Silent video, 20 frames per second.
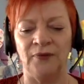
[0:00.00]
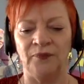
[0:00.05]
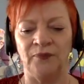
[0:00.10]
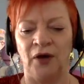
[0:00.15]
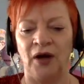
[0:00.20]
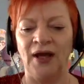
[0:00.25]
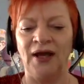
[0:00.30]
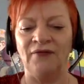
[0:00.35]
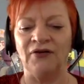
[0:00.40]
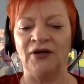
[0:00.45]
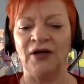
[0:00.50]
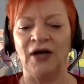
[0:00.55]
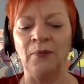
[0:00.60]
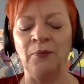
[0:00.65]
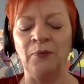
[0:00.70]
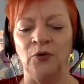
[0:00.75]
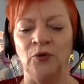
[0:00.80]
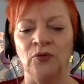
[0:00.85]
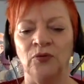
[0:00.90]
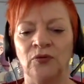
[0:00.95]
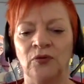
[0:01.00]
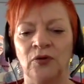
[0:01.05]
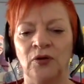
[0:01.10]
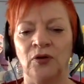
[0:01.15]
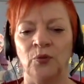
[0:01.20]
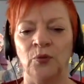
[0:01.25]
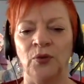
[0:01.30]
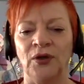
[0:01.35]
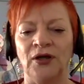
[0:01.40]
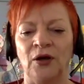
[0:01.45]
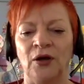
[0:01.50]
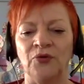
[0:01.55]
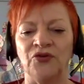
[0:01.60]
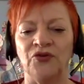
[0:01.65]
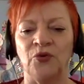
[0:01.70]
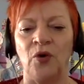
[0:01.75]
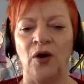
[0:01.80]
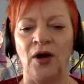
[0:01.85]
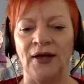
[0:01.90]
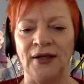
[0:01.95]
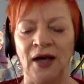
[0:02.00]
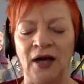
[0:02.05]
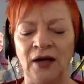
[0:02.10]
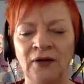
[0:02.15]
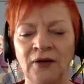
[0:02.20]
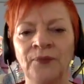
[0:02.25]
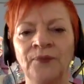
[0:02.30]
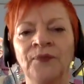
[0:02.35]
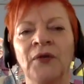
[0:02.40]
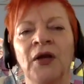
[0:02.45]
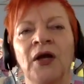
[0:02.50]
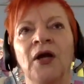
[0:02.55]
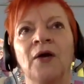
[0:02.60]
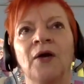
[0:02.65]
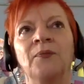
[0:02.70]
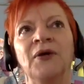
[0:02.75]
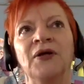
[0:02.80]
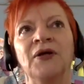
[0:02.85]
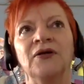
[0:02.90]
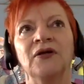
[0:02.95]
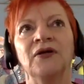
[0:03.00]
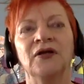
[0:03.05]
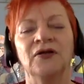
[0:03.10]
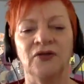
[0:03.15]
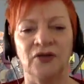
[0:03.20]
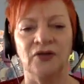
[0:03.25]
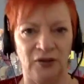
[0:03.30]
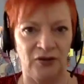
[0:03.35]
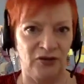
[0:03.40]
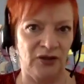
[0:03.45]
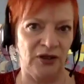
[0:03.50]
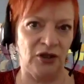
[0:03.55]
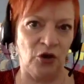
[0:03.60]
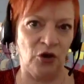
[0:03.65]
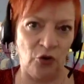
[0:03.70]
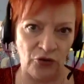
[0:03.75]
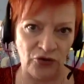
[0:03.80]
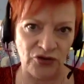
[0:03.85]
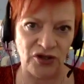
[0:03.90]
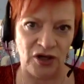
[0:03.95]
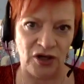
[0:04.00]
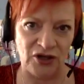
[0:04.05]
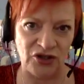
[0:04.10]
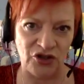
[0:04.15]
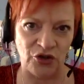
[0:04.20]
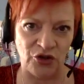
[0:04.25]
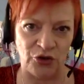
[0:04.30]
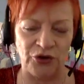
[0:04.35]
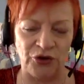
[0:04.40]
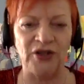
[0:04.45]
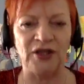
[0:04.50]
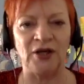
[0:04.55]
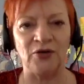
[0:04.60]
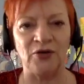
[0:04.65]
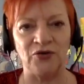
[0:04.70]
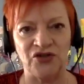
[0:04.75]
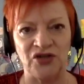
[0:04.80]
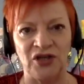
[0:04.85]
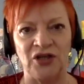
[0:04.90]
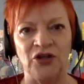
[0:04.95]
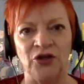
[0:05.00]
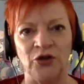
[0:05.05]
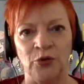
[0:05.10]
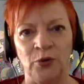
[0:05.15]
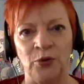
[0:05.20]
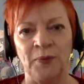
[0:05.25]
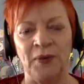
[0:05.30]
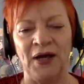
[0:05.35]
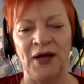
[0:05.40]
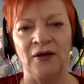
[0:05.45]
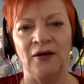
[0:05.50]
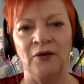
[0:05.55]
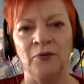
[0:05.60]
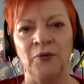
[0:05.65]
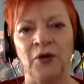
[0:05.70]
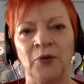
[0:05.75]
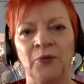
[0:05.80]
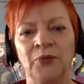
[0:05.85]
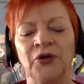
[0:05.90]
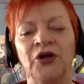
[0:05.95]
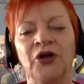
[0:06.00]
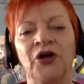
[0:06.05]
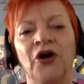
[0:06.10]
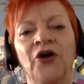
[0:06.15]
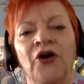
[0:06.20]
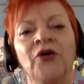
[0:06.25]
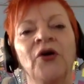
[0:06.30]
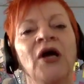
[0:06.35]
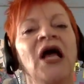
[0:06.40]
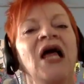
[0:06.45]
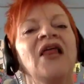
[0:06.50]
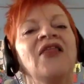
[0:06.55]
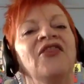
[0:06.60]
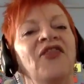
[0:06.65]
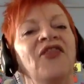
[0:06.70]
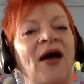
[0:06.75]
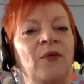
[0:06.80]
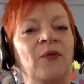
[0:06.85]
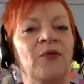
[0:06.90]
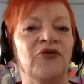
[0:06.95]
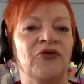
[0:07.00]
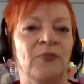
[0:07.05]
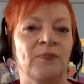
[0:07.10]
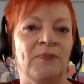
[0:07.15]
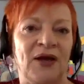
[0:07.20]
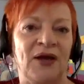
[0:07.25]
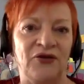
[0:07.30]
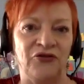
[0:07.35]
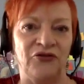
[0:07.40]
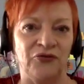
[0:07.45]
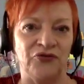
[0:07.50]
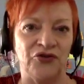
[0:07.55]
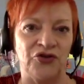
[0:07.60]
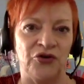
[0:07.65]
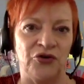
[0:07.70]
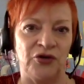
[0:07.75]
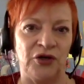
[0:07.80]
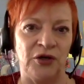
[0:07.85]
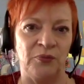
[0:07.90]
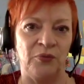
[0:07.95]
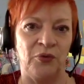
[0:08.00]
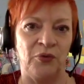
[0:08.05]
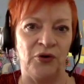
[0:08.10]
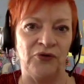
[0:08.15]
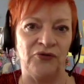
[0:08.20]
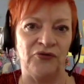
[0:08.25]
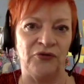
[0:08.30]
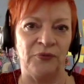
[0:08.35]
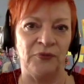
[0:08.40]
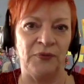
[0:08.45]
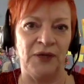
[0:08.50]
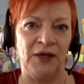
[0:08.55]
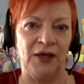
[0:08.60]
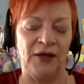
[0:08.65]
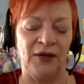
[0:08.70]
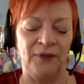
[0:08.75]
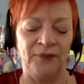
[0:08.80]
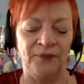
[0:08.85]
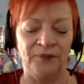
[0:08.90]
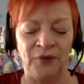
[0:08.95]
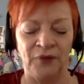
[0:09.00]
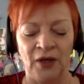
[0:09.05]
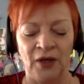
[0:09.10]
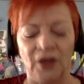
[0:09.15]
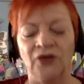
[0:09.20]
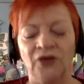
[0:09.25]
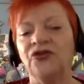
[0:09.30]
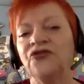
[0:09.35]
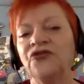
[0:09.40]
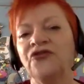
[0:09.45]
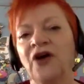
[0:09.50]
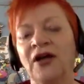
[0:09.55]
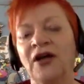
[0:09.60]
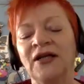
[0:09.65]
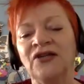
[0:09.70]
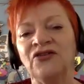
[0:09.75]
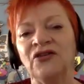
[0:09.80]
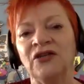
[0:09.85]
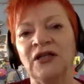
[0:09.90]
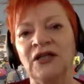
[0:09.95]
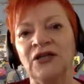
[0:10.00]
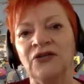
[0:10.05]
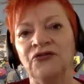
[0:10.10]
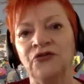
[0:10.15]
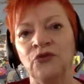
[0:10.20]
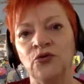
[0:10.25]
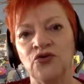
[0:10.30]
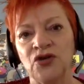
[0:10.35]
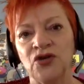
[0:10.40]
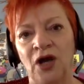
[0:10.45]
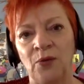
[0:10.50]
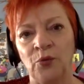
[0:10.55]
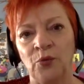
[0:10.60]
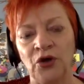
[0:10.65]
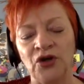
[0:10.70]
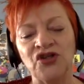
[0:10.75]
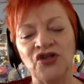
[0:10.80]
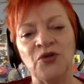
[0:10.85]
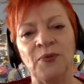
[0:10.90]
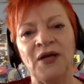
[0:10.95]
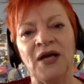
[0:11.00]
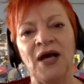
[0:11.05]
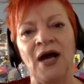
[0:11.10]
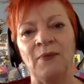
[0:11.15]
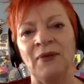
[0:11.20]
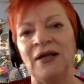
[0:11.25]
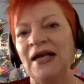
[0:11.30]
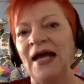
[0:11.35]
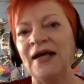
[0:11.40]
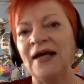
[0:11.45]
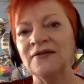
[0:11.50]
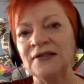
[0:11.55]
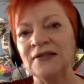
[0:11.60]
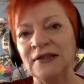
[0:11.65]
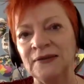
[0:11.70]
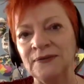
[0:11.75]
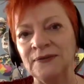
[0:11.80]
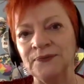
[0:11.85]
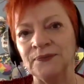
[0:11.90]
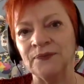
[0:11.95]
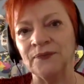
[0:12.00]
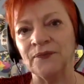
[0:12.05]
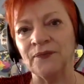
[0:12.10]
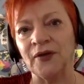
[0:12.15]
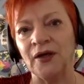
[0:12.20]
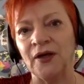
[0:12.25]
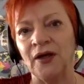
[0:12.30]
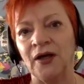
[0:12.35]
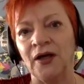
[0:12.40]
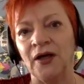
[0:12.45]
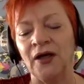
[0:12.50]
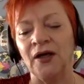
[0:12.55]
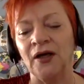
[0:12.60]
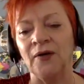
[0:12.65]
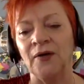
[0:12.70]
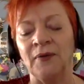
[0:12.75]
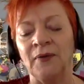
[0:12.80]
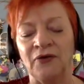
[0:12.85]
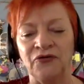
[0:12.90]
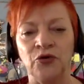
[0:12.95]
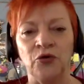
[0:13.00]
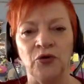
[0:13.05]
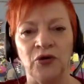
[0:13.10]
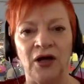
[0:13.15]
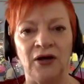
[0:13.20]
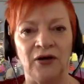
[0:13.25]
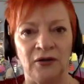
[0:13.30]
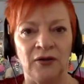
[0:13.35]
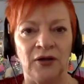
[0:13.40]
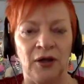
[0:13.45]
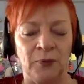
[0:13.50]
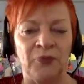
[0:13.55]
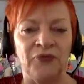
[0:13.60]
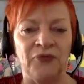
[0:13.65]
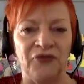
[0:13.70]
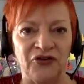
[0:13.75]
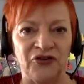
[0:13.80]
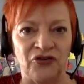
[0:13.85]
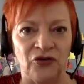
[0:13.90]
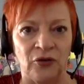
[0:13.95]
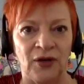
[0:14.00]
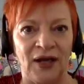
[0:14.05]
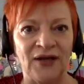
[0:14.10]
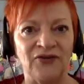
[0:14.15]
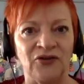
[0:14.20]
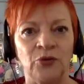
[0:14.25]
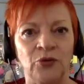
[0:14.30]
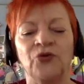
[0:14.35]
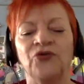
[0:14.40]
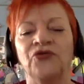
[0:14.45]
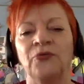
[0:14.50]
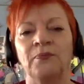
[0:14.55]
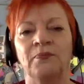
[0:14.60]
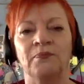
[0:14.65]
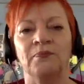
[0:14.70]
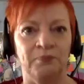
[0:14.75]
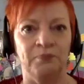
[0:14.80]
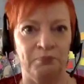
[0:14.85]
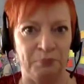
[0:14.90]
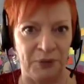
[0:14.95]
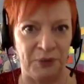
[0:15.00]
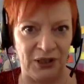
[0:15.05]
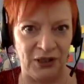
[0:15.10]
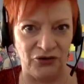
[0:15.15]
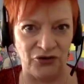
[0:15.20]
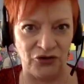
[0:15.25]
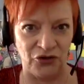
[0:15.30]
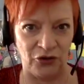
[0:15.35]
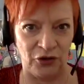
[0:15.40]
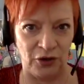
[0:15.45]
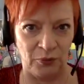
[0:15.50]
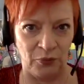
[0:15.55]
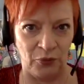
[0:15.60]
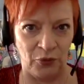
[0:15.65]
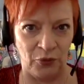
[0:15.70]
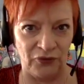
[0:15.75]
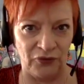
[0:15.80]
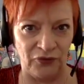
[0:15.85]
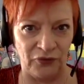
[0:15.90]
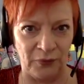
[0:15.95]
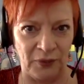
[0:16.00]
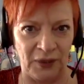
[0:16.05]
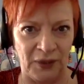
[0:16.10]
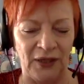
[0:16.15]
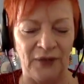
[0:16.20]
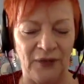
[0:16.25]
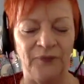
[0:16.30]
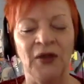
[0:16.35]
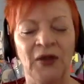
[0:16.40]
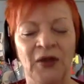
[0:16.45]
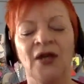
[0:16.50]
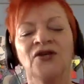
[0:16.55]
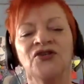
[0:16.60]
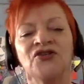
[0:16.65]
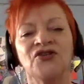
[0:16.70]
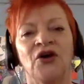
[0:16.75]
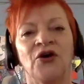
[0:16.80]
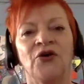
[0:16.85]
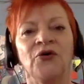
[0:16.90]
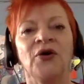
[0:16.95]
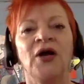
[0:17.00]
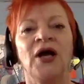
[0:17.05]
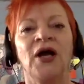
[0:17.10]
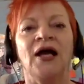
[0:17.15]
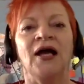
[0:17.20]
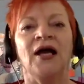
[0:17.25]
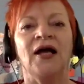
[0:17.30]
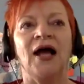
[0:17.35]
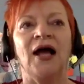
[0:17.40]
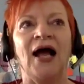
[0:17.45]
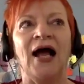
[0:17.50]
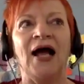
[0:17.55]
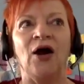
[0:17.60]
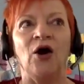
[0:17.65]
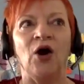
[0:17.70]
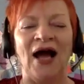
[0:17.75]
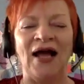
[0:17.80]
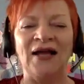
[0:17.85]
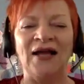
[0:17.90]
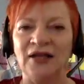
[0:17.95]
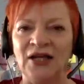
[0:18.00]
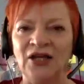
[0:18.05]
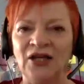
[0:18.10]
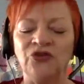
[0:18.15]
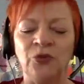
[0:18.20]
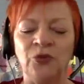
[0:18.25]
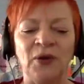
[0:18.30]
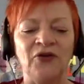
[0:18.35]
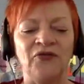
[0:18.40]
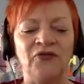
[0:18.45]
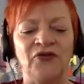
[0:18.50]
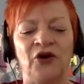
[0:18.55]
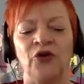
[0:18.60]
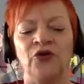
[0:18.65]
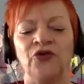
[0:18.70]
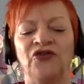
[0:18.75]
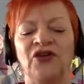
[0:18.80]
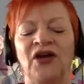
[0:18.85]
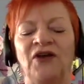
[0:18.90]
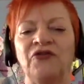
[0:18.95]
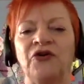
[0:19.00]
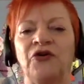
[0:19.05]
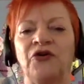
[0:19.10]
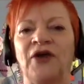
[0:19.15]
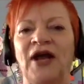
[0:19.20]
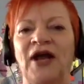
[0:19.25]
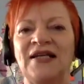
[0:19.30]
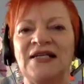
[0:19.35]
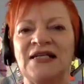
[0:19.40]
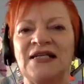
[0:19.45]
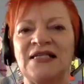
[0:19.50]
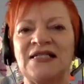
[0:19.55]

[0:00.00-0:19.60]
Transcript: have a couple when I was quite young, but the chorus line story that I was telling you about a moment ago, that was a massive turning point for me. Deciding to leave full-time work to become an actor, a professional actor, was a big turning point for me. So, and each one of those have created